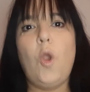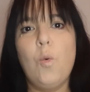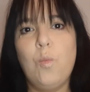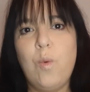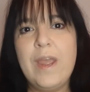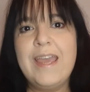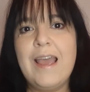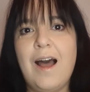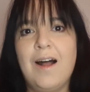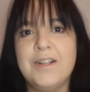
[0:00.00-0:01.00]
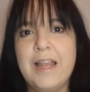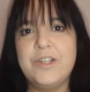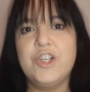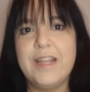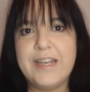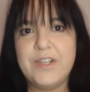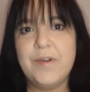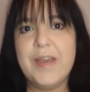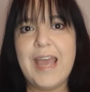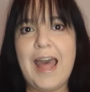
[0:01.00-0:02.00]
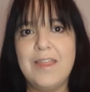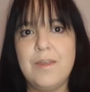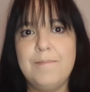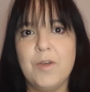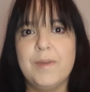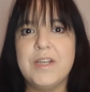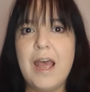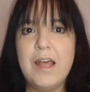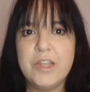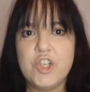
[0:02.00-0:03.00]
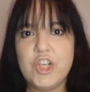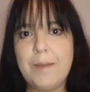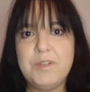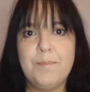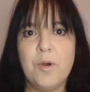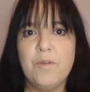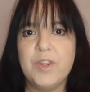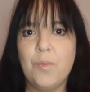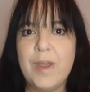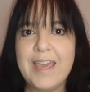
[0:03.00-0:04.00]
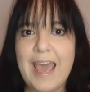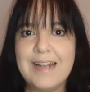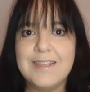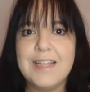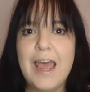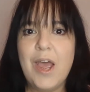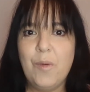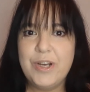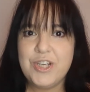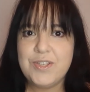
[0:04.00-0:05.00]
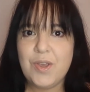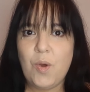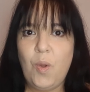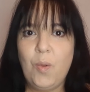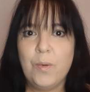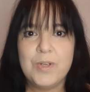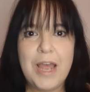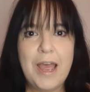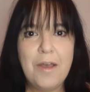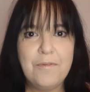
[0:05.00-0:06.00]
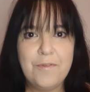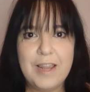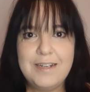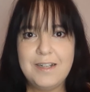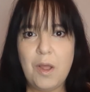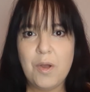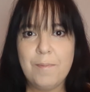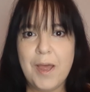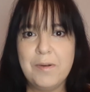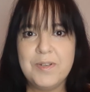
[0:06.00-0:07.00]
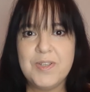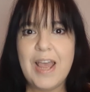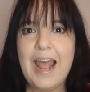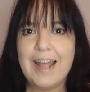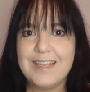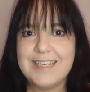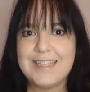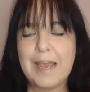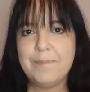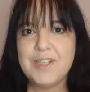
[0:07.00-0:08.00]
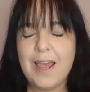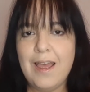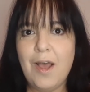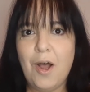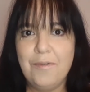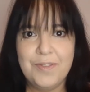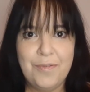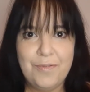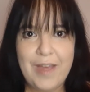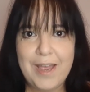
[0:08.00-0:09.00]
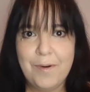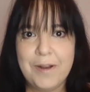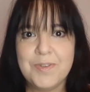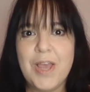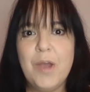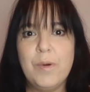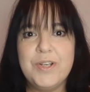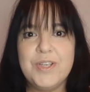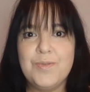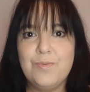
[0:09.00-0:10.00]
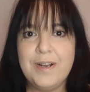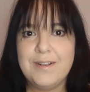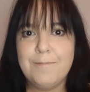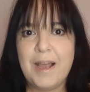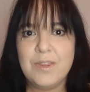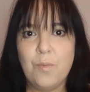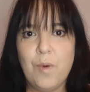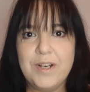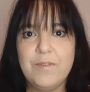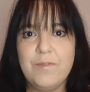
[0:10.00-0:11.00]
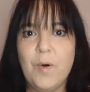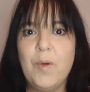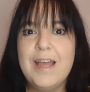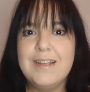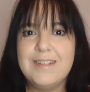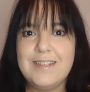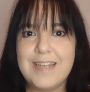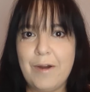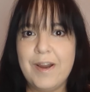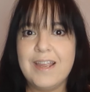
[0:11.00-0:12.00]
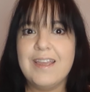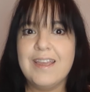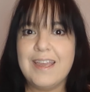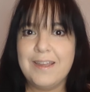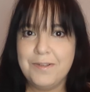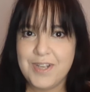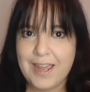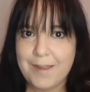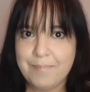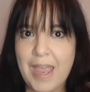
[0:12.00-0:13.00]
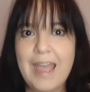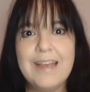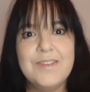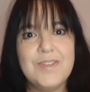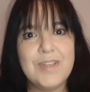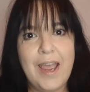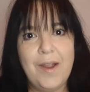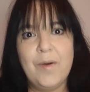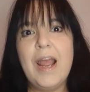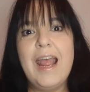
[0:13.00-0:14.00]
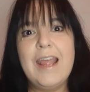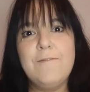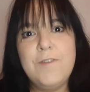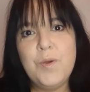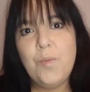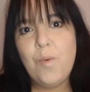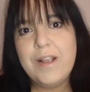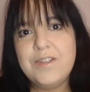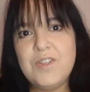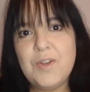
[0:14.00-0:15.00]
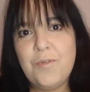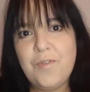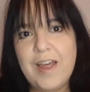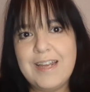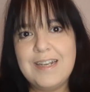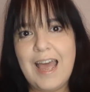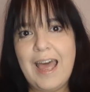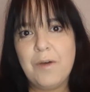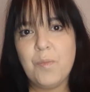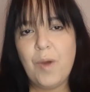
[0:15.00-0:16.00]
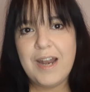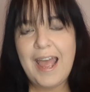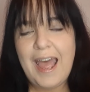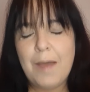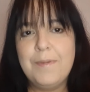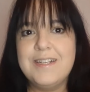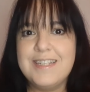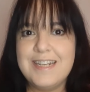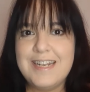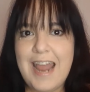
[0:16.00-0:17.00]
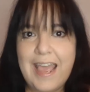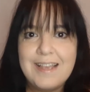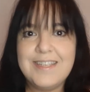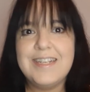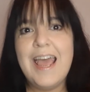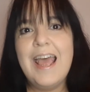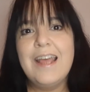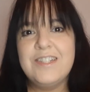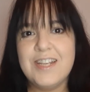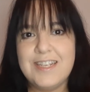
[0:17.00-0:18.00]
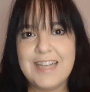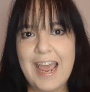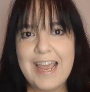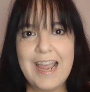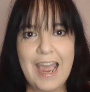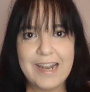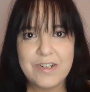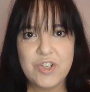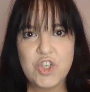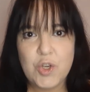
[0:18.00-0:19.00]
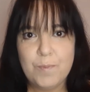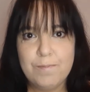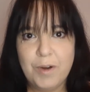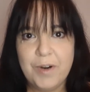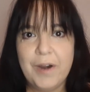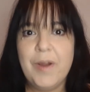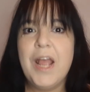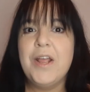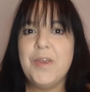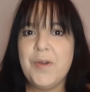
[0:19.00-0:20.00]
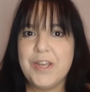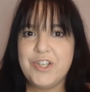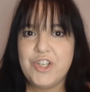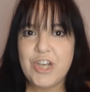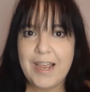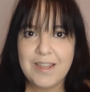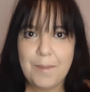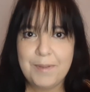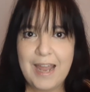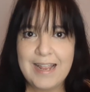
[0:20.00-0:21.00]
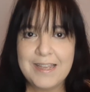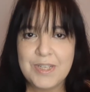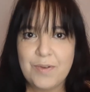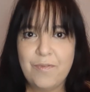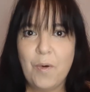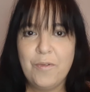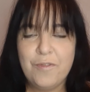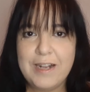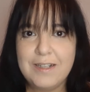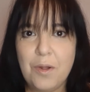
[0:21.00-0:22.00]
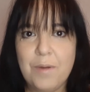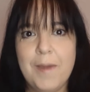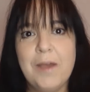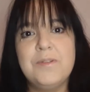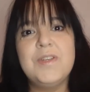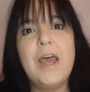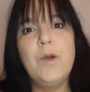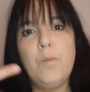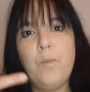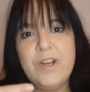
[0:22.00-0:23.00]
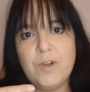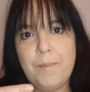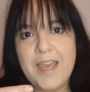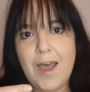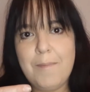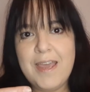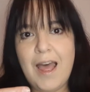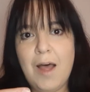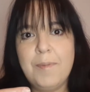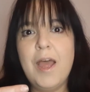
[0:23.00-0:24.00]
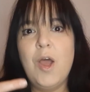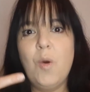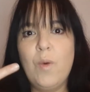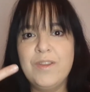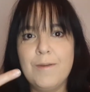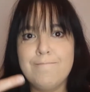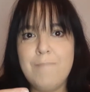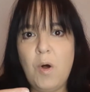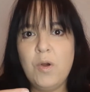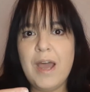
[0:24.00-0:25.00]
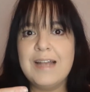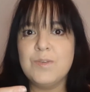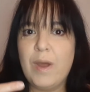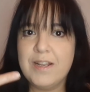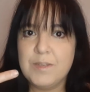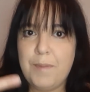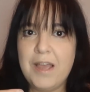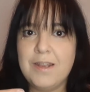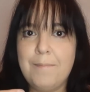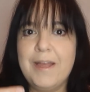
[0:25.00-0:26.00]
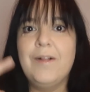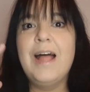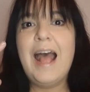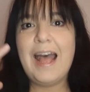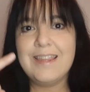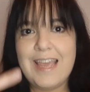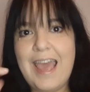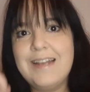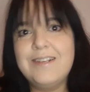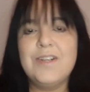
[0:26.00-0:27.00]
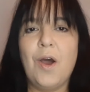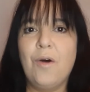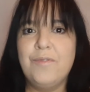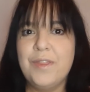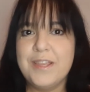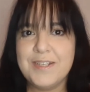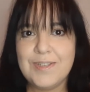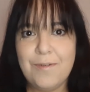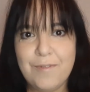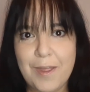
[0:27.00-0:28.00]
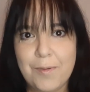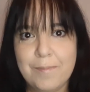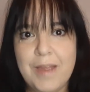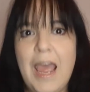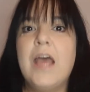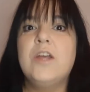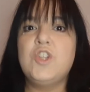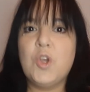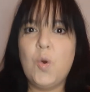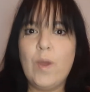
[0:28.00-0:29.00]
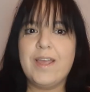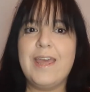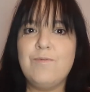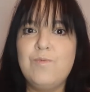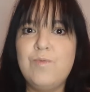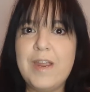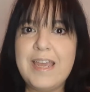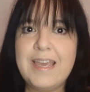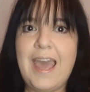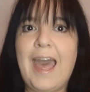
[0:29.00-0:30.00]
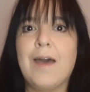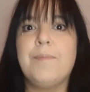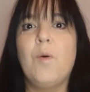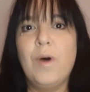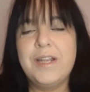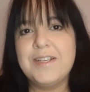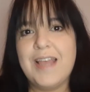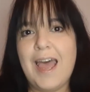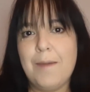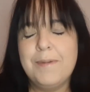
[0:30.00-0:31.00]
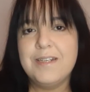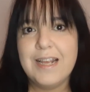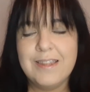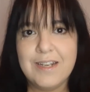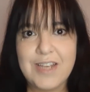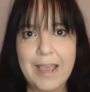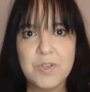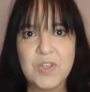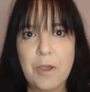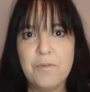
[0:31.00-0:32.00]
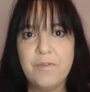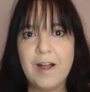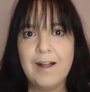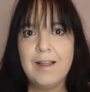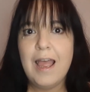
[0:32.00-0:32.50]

We are literally doing, at the moment, the chapter book for the weekends, which is called Flintlock Bones and the Scepter of the Pharaohs, which is written by the wonderful Derek Kilty. So, if you want to find out what happens next, today and tomorrow, you can check the playlist for Flintlock Bones, which will be coming up with Mog as well as Burglar Bill at the end of this film. To quickly recap what has happened in the tale so far,